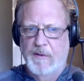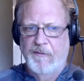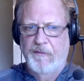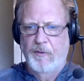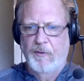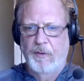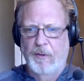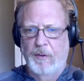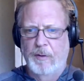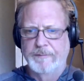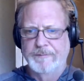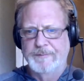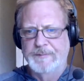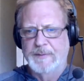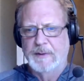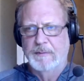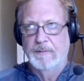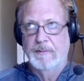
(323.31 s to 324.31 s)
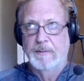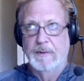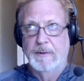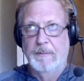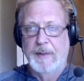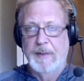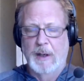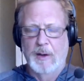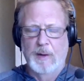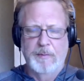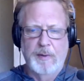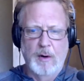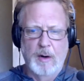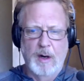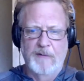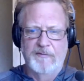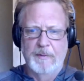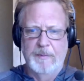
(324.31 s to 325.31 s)
for the better
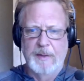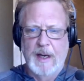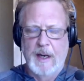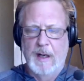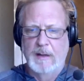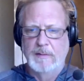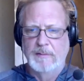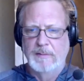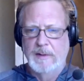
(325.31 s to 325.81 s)
part of about,